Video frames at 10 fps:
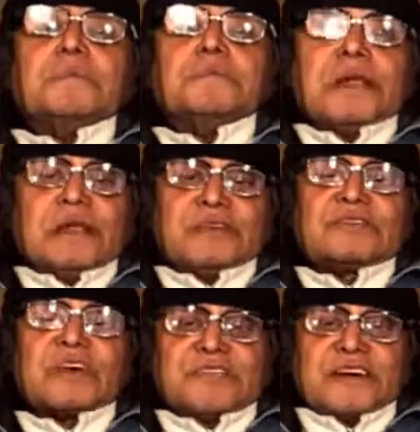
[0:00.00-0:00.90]

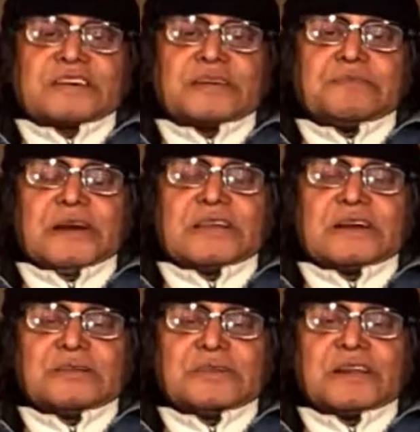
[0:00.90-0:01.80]
buildings affected by the
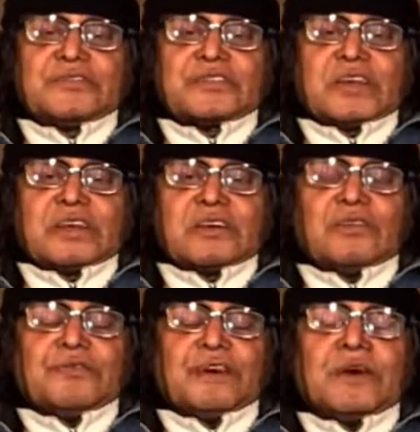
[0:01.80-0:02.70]
criminals taking
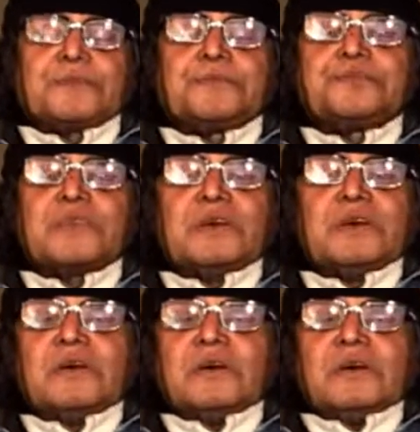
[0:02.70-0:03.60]
over,
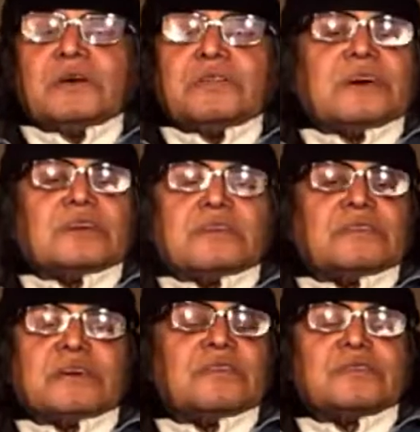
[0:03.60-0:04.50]

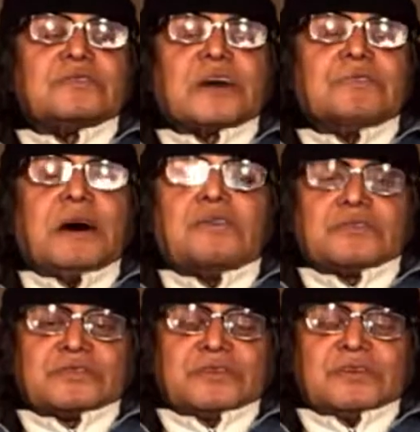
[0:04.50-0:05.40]
they don't come out.